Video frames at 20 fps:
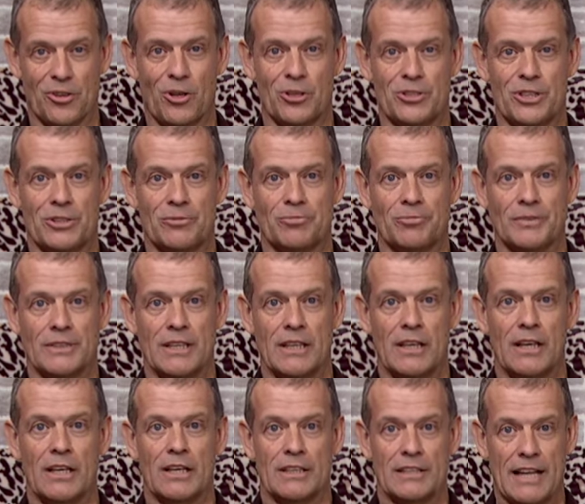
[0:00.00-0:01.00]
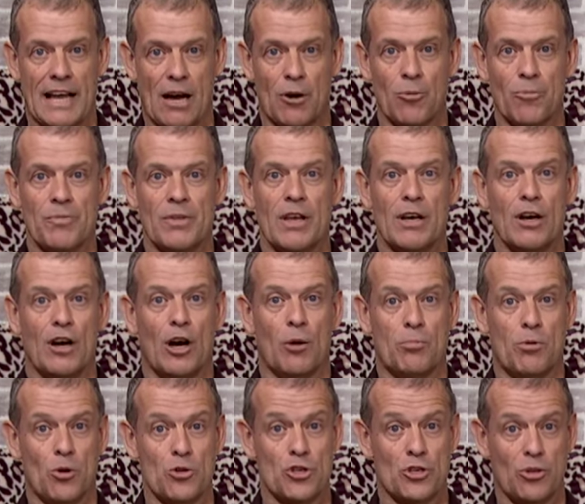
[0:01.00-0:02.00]
altar. Now,
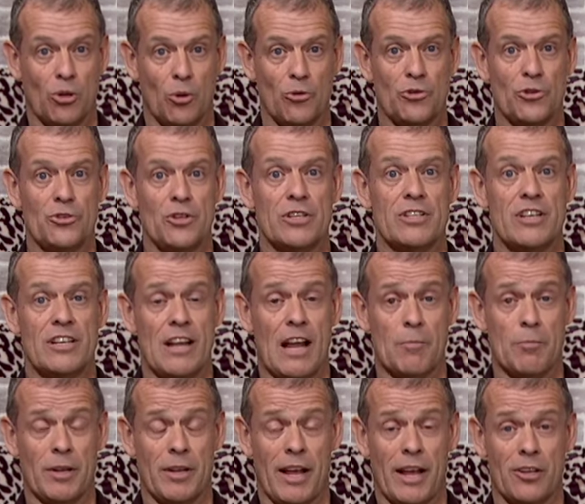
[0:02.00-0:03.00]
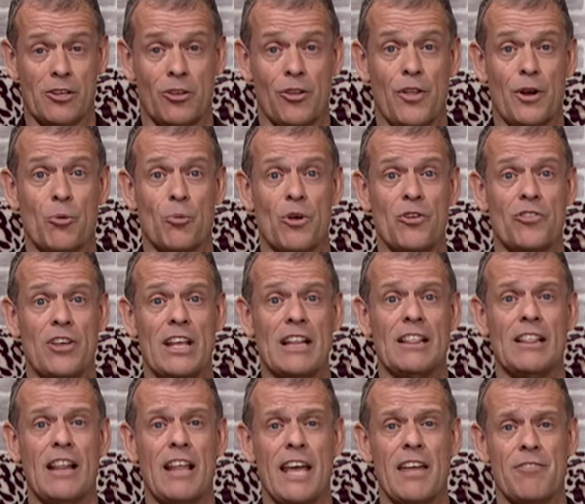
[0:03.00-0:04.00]
approach closer to the tabernacle, there was a
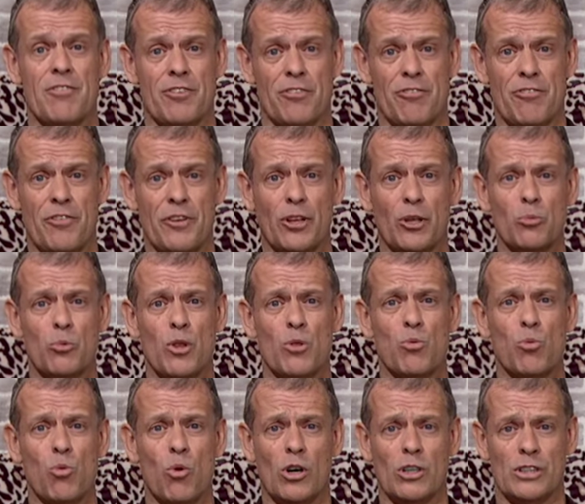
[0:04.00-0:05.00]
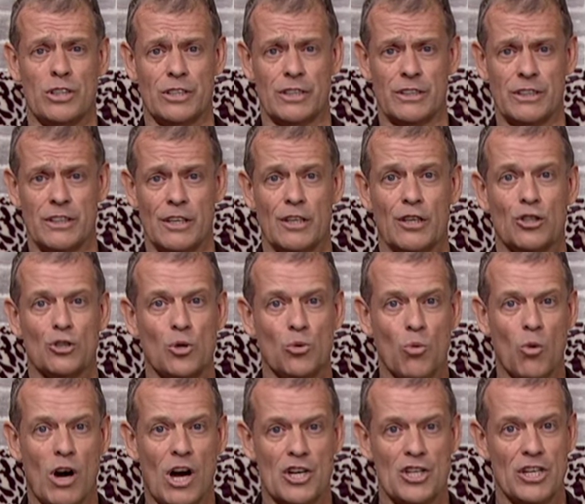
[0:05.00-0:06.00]
laver filled with water to
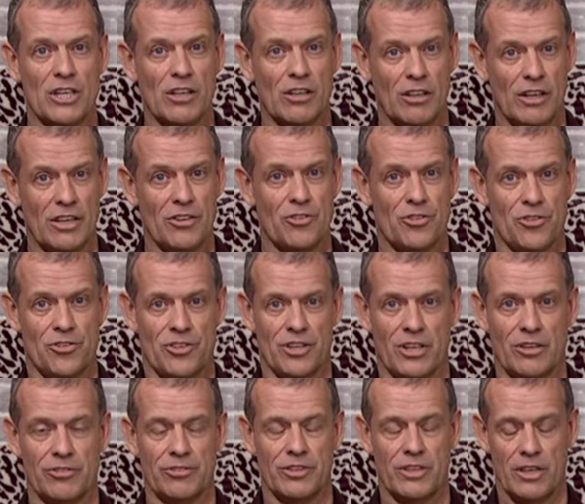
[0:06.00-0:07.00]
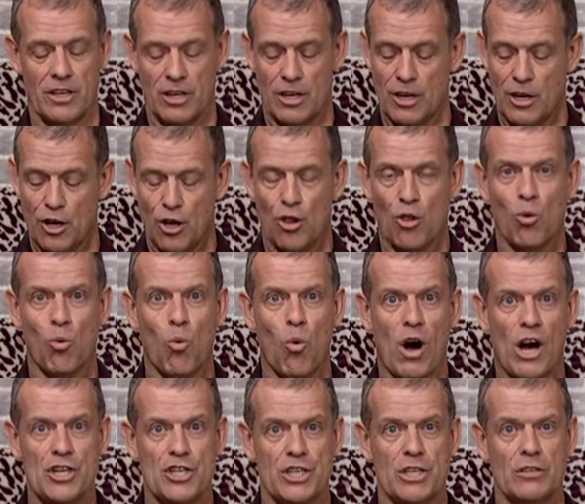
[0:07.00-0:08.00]
wash and cleanse yourself. The
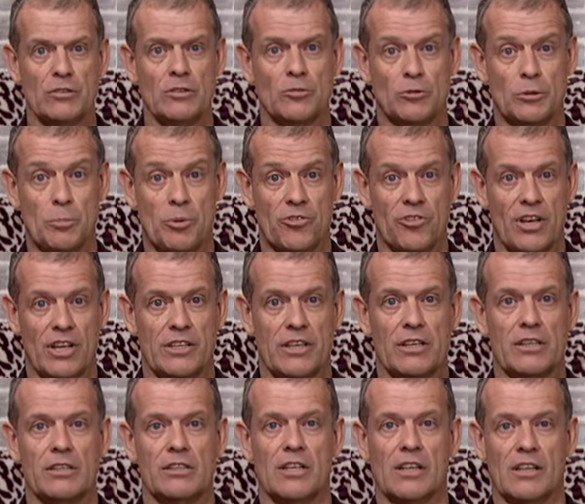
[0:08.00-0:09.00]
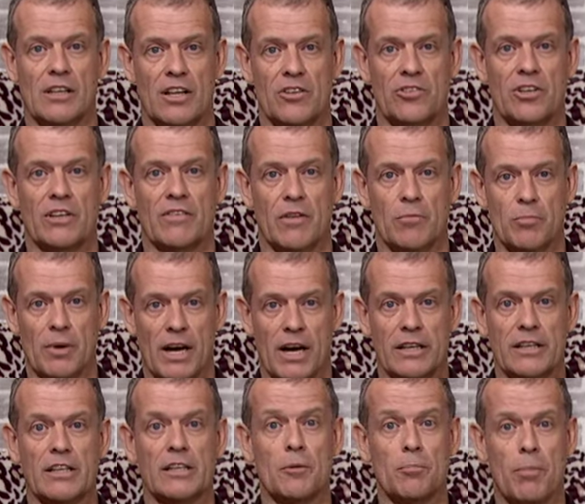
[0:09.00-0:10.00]
washing represented the cleansing of the
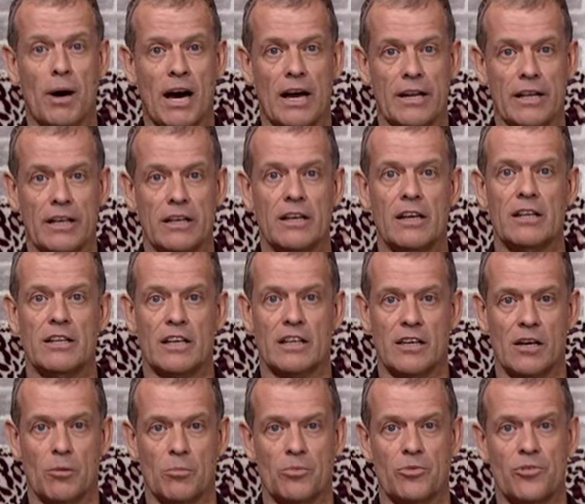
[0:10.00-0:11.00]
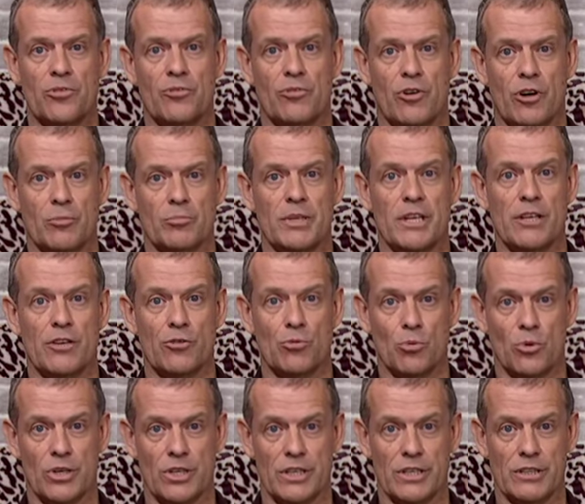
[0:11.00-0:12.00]
mind and the body that comes from his
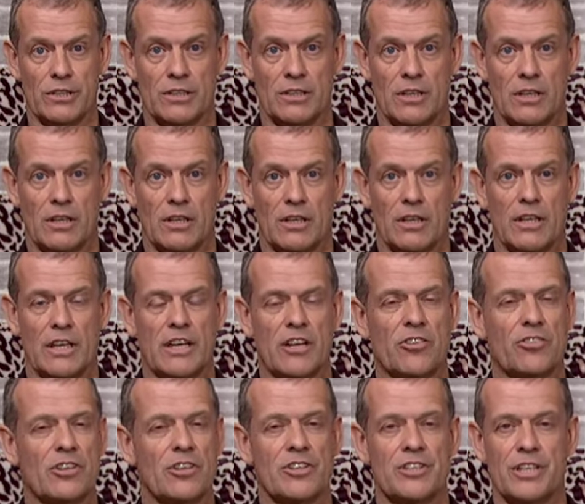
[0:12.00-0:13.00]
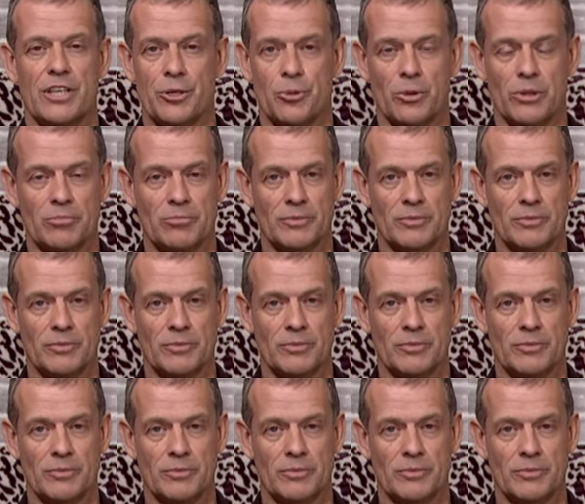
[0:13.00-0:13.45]
word. It is continuing.